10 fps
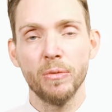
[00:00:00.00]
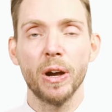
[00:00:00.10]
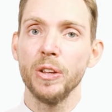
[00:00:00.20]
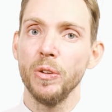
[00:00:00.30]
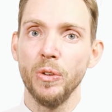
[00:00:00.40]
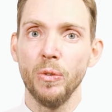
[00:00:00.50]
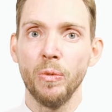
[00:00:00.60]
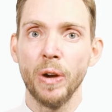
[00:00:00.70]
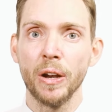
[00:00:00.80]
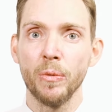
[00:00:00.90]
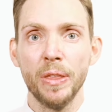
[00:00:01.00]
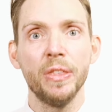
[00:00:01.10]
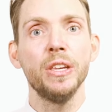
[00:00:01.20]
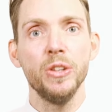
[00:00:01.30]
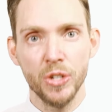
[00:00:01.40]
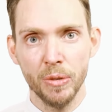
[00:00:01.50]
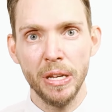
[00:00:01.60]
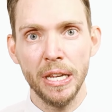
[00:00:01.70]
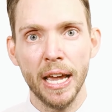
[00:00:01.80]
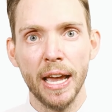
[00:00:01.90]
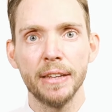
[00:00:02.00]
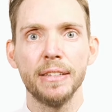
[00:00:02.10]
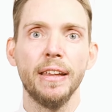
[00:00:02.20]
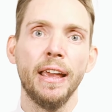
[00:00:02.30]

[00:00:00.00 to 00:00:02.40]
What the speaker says: of where we think you should be at,